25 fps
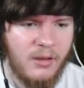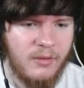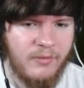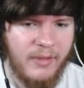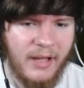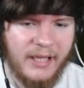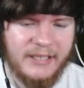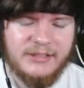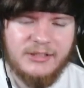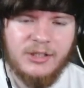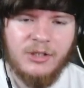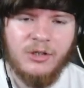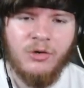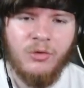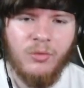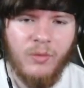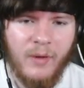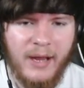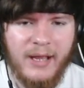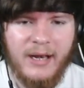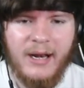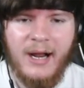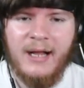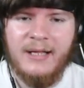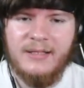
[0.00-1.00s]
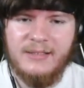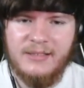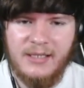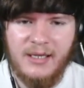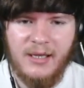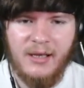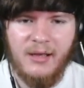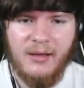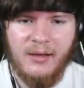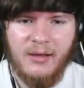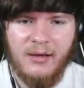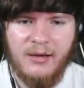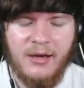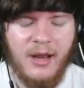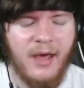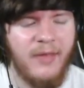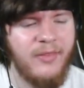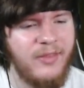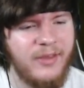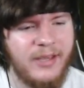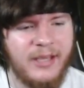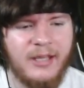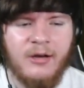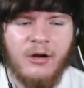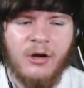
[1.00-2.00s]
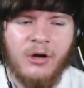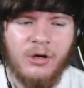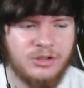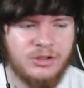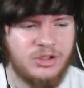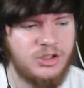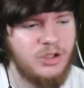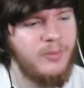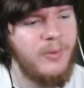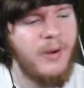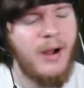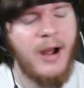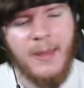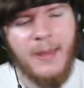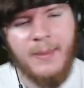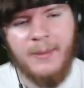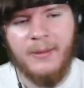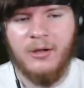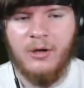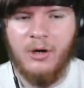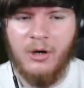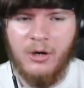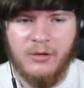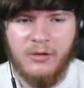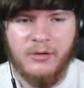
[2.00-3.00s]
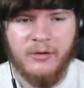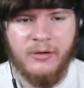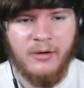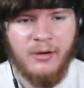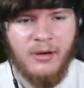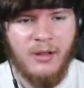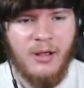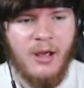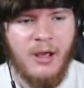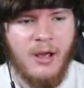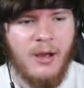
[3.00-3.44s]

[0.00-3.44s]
That's a great idea. Nothing can hurt you behind the curtain,